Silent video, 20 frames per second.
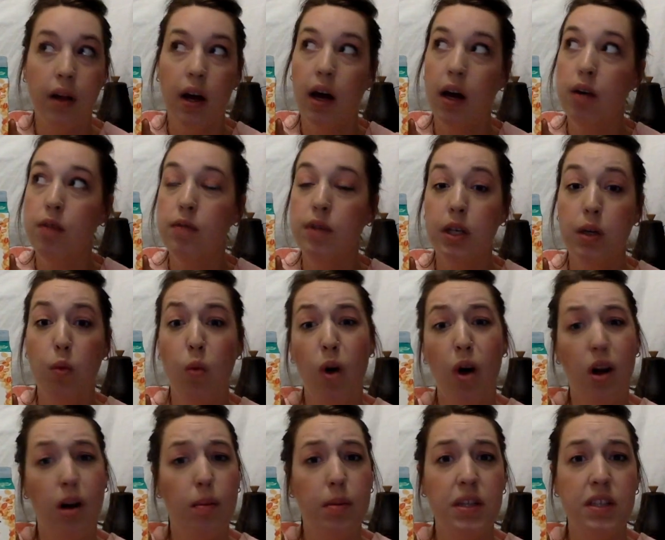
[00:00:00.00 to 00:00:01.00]
I don't really
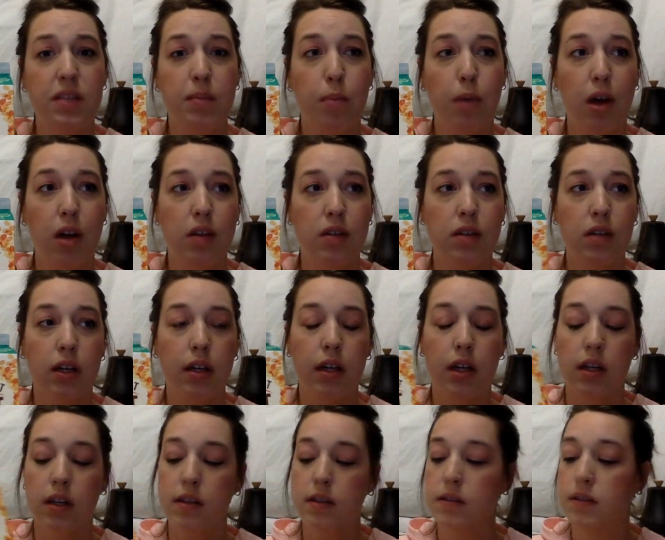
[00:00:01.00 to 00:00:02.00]
want to be sponsored
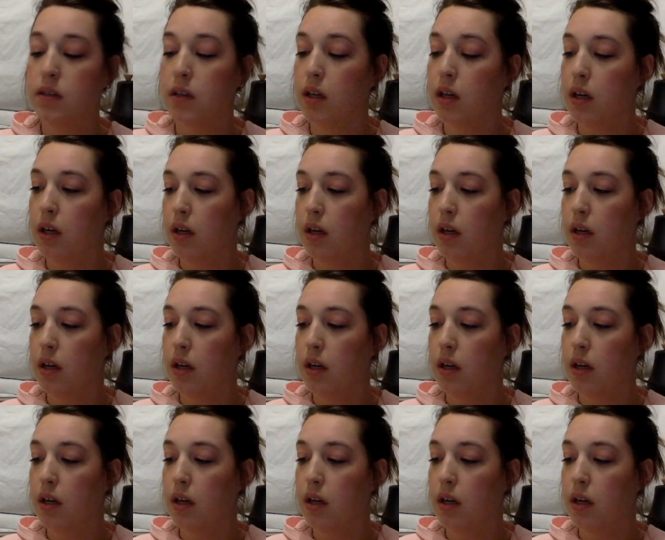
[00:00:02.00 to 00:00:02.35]
because